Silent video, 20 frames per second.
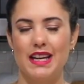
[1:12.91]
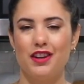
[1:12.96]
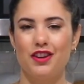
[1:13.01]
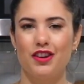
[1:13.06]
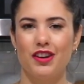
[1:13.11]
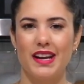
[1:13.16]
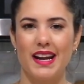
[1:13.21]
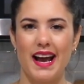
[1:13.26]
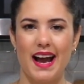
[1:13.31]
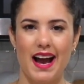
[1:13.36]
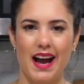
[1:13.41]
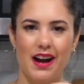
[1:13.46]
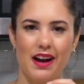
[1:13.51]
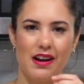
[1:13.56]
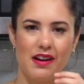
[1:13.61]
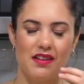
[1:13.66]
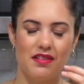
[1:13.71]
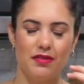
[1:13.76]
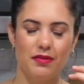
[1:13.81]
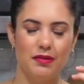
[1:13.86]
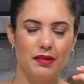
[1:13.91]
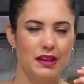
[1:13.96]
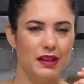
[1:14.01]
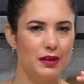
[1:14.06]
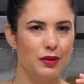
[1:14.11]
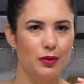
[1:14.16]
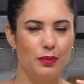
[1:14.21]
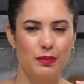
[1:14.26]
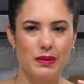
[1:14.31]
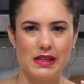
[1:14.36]
and you're gonna have
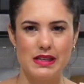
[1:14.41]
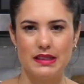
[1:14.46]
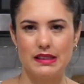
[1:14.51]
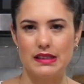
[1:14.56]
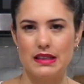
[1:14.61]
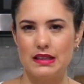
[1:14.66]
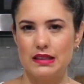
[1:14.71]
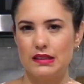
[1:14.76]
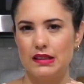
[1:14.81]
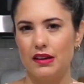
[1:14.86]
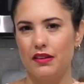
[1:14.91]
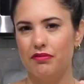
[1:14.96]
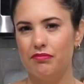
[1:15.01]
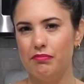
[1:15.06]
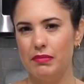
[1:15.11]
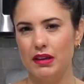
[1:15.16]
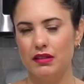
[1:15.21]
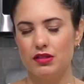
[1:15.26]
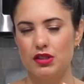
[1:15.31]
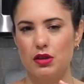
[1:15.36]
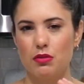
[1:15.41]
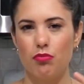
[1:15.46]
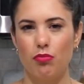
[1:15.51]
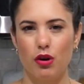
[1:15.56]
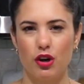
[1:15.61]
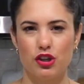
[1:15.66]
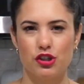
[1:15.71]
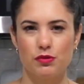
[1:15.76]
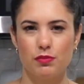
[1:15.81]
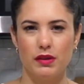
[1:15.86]
little pieces of melted
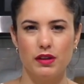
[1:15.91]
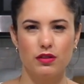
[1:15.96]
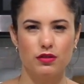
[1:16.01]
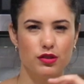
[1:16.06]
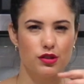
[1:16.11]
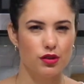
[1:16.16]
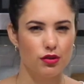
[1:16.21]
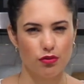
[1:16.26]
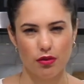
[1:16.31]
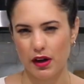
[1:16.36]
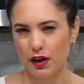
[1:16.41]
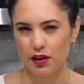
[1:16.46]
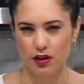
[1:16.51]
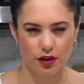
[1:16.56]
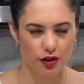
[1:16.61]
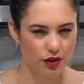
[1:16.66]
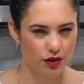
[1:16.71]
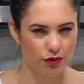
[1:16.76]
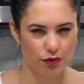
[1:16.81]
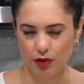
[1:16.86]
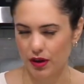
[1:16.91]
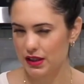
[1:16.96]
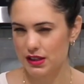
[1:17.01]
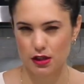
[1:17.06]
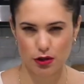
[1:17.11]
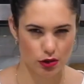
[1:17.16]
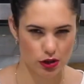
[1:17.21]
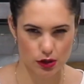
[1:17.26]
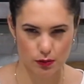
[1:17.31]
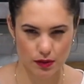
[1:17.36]
marshmallows throughout your Rice
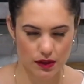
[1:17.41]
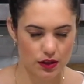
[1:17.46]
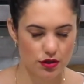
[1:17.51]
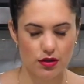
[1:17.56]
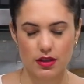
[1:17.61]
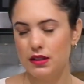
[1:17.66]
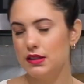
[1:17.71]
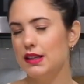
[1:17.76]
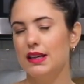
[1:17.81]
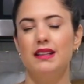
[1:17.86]
Krispie treats.